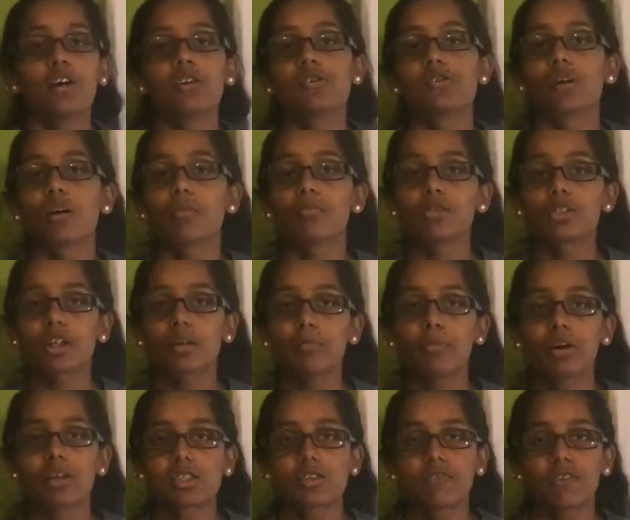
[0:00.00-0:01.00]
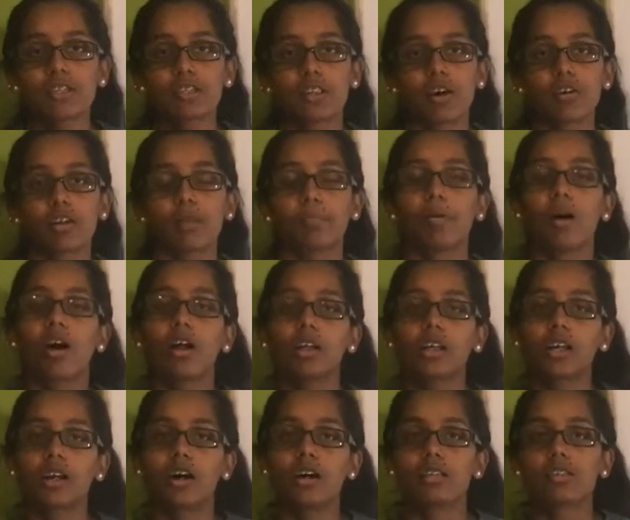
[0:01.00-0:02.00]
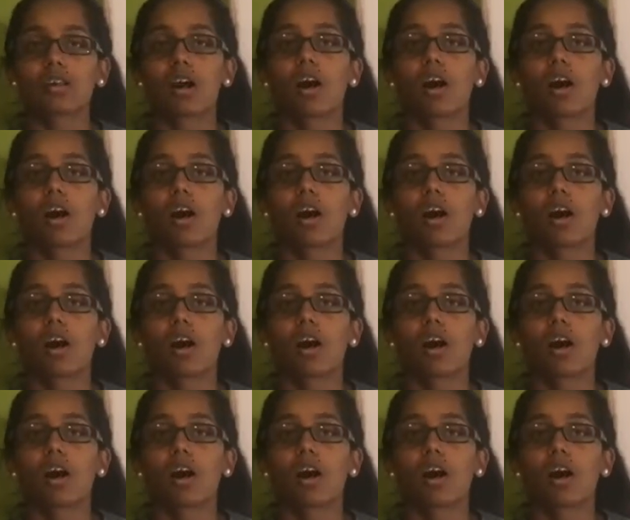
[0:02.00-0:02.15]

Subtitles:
So I'm sure most of us know that polygons